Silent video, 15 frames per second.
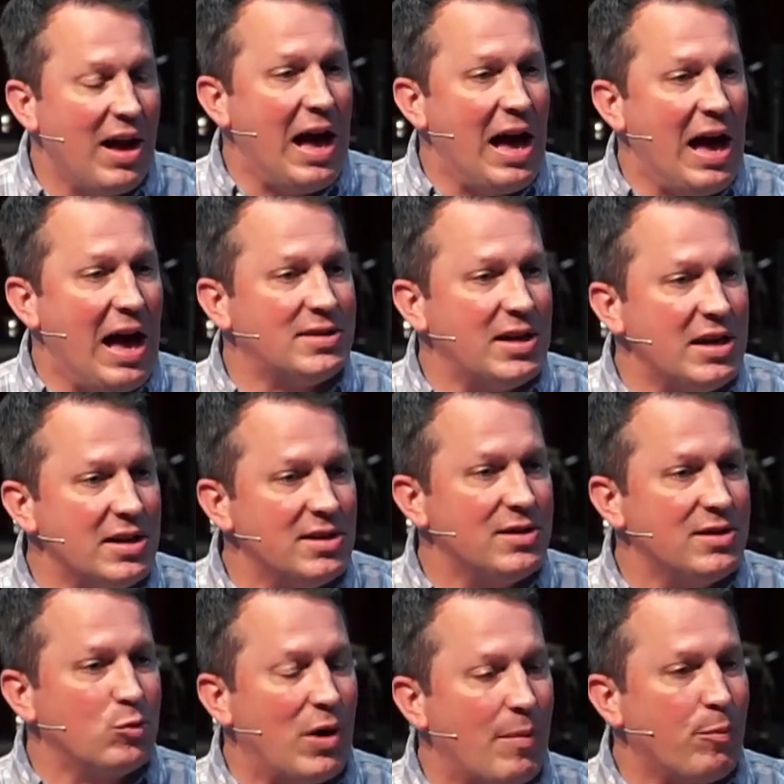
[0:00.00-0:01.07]
as
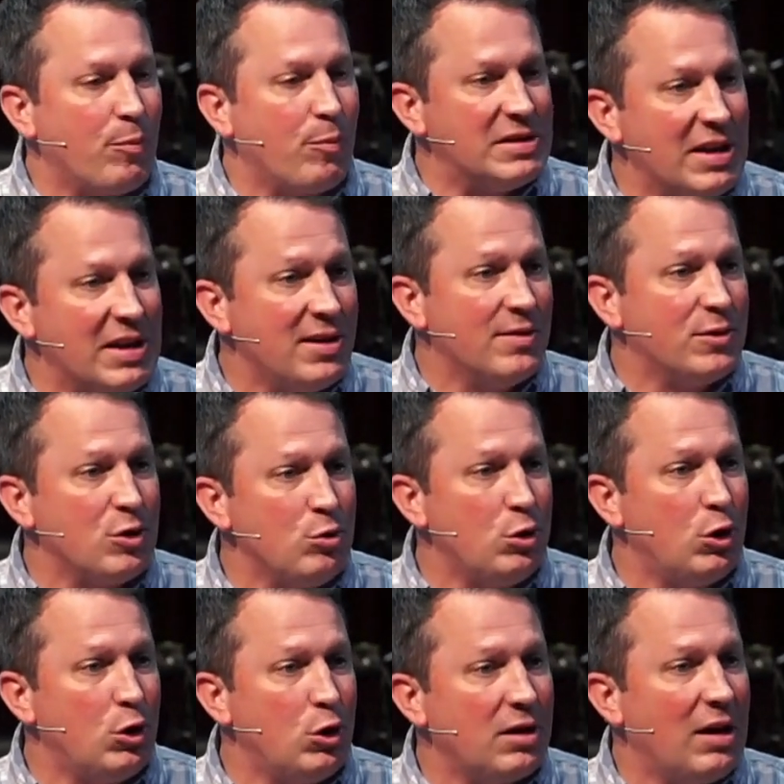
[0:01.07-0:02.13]
his representatives who
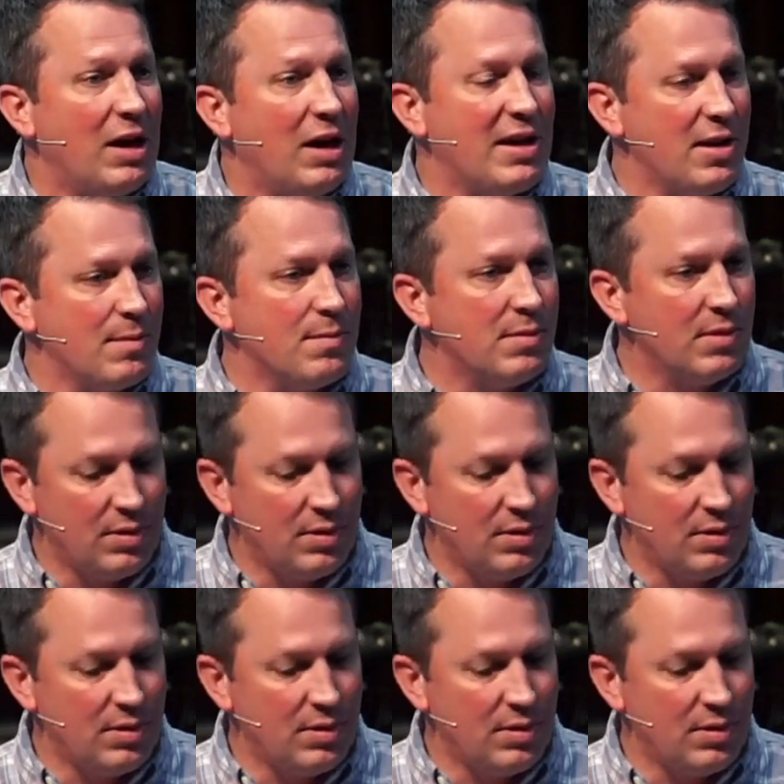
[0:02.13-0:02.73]
look like him.